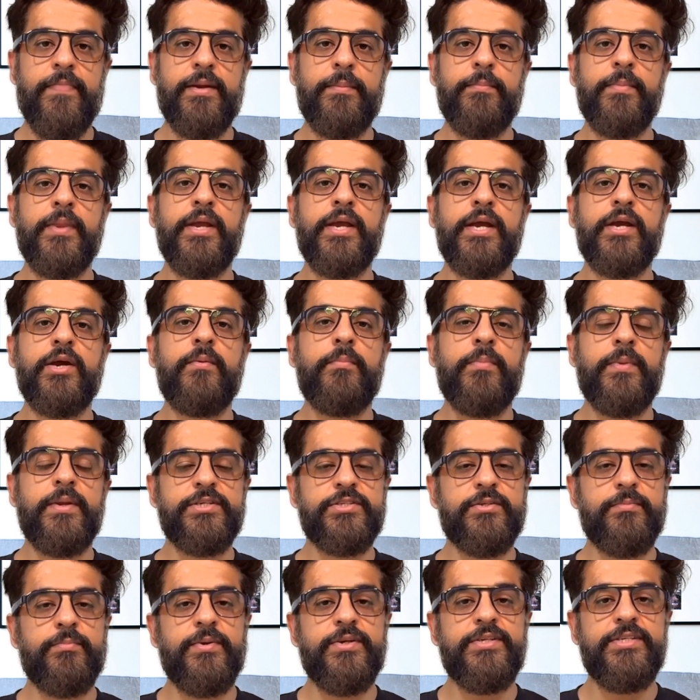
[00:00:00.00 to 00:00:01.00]
The Pareto
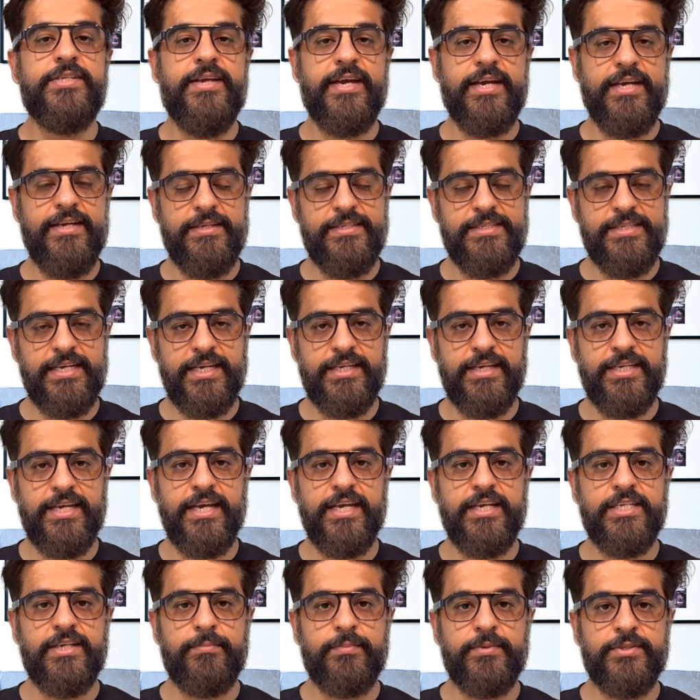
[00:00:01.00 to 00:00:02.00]
Principle states that
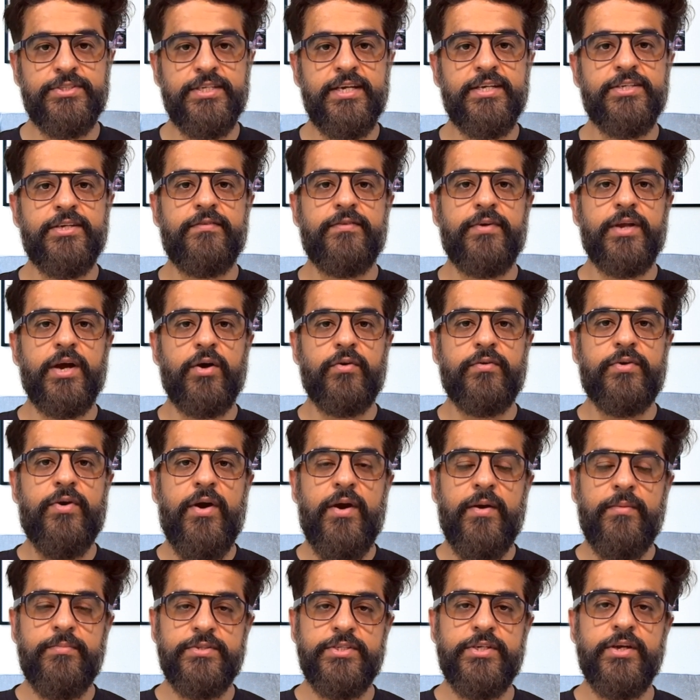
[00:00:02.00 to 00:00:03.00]
80% of
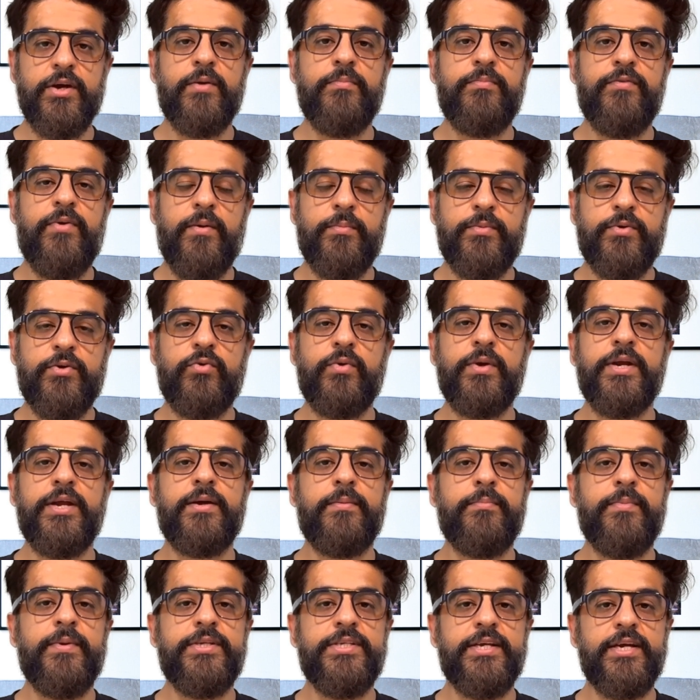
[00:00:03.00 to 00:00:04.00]
outcomes come from
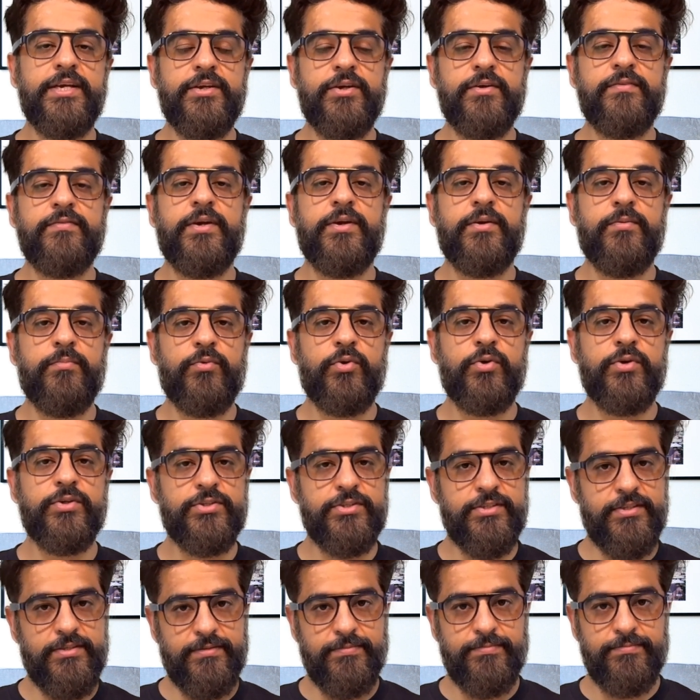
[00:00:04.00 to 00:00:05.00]
20% of
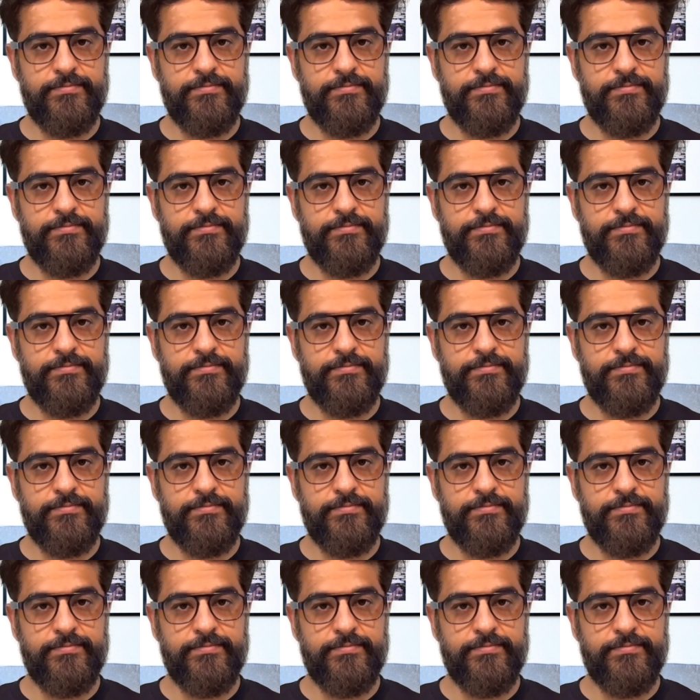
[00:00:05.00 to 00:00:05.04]
inputs.